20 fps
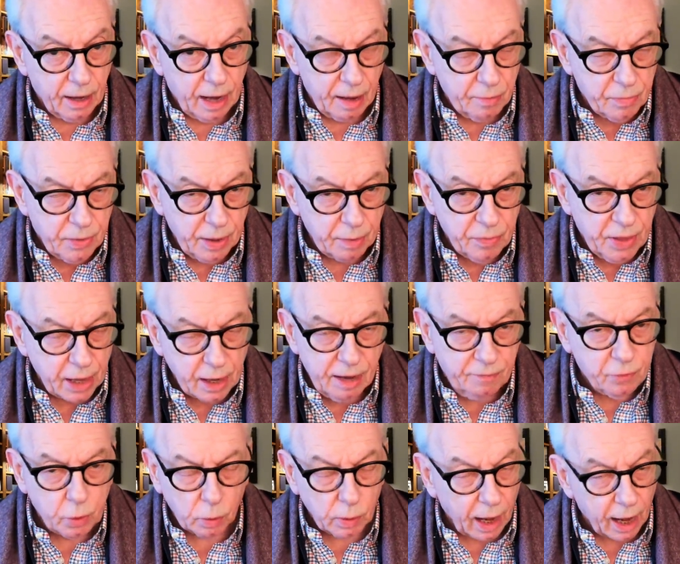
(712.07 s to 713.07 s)
the, the, if
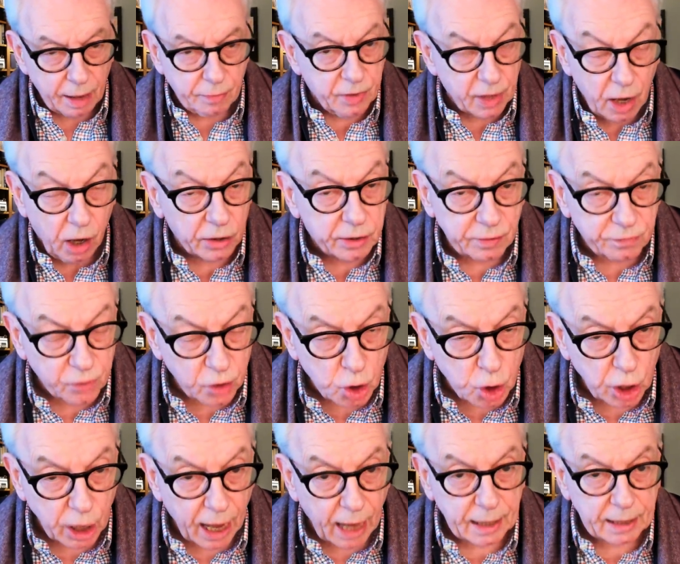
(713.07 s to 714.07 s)
you like, the
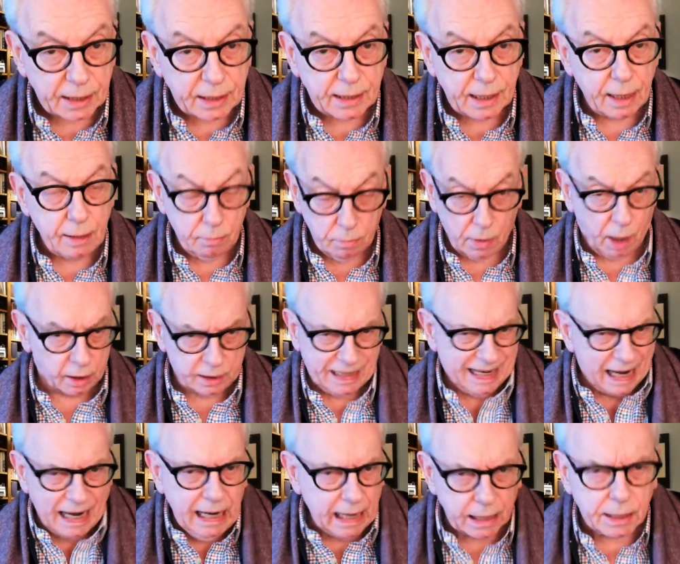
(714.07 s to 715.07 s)
artificiality,
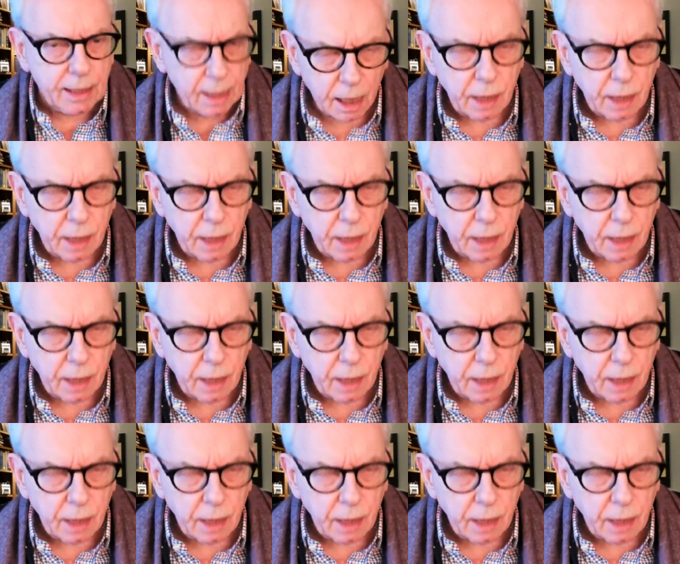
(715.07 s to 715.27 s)
indeed,